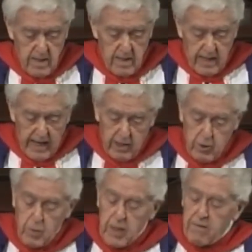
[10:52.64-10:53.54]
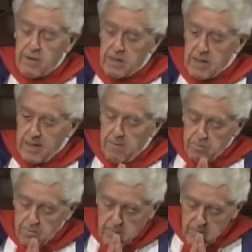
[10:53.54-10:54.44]
How can we ever
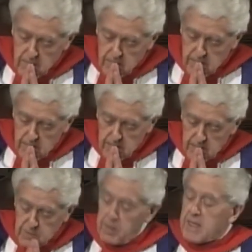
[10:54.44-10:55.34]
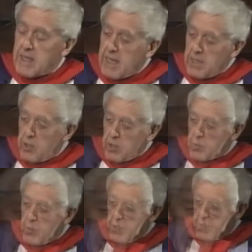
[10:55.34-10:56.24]
speak again those
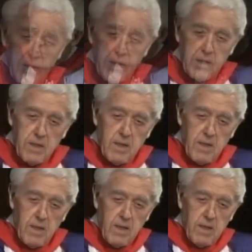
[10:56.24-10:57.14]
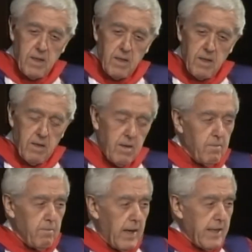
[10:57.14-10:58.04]
words,
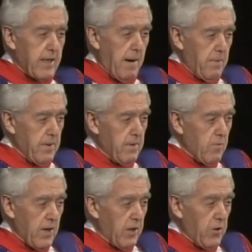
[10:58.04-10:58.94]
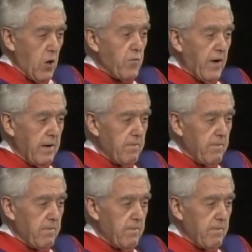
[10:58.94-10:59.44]
"My cup runneth over"?